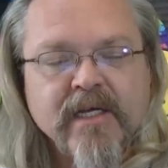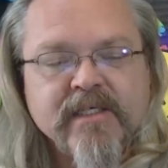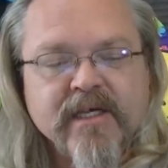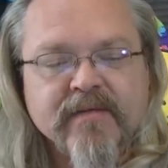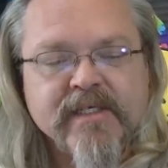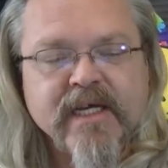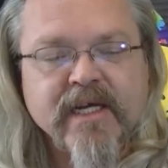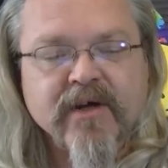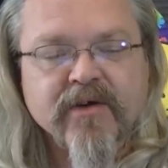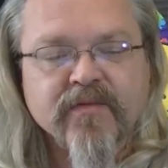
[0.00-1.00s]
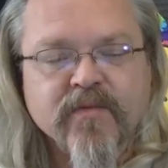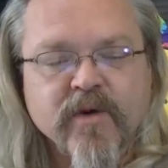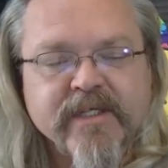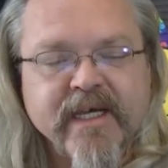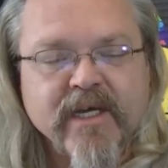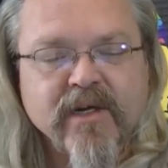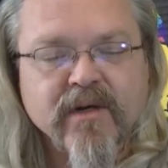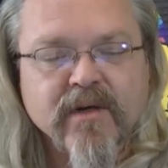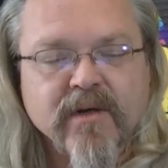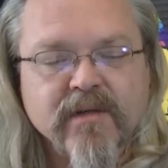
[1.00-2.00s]
1,714,
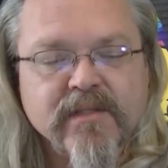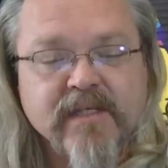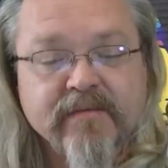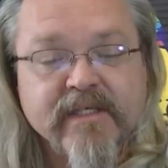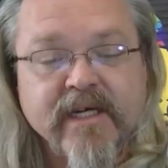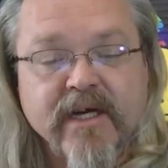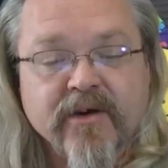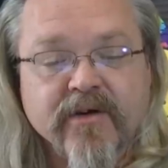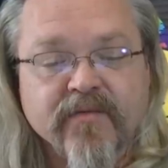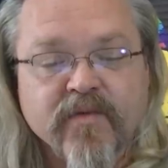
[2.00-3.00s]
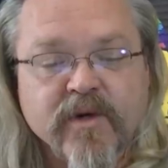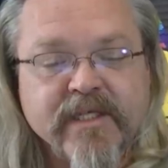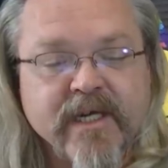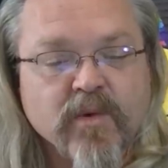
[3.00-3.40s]
1,714